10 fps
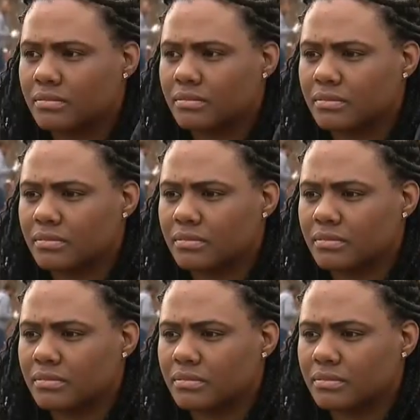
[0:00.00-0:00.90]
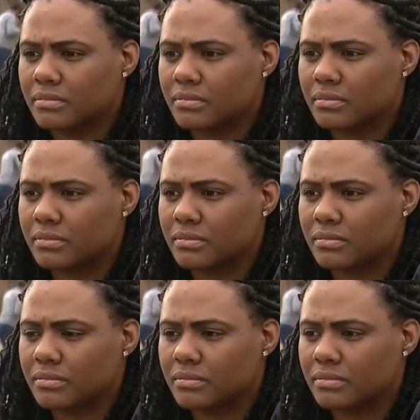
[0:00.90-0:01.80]

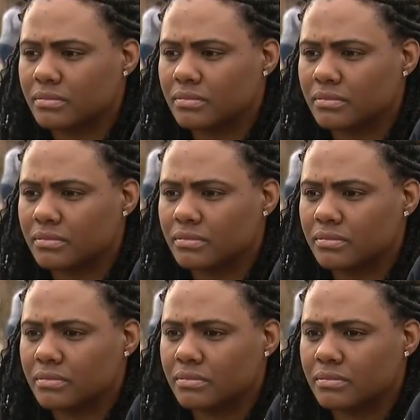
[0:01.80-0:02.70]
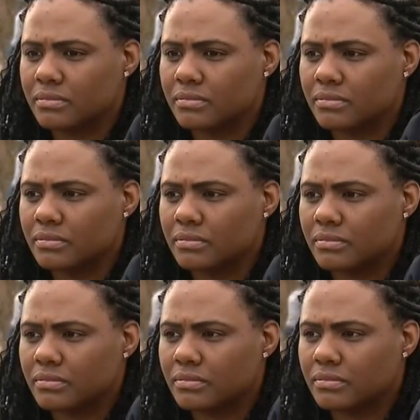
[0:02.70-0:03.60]

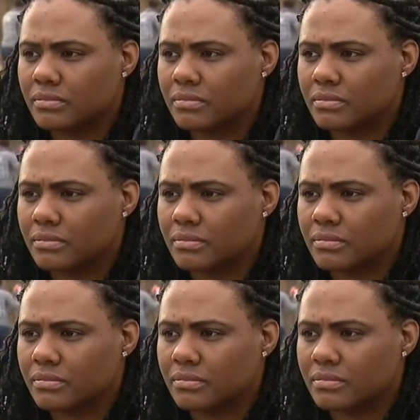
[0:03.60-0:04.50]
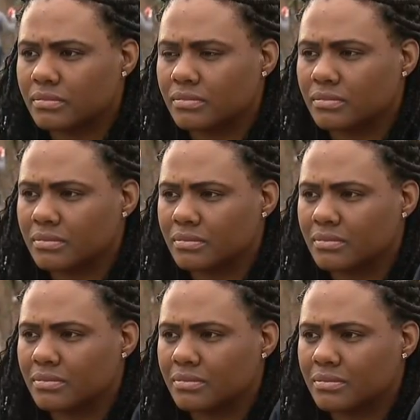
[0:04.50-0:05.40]

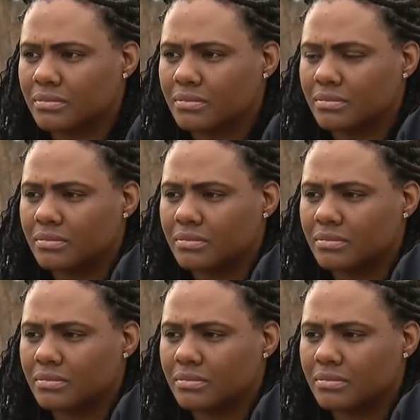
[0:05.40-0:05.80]
[no speech]